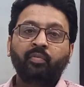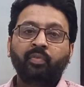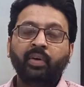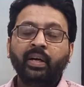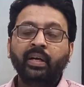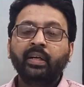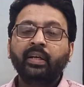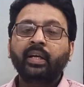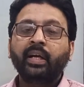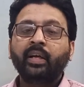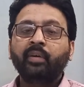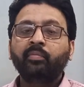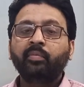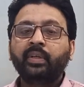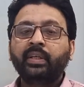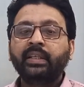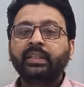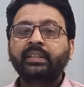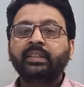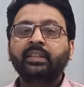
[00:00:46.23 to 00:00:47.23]
When
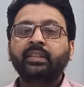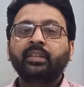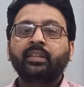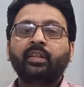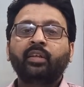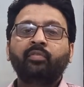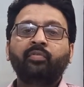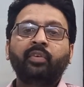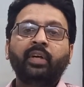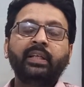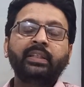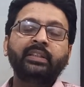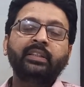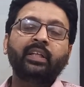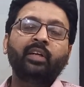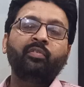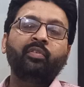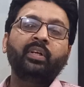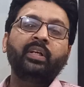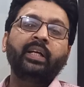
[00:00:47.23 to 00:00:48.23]
diabetes
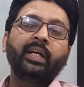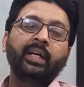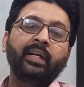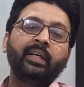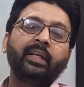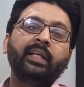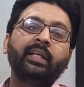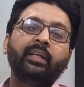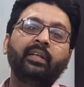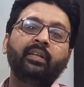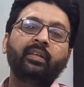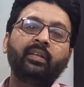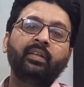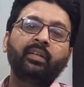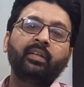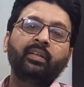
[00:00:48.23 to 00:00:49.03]
affects our kidney,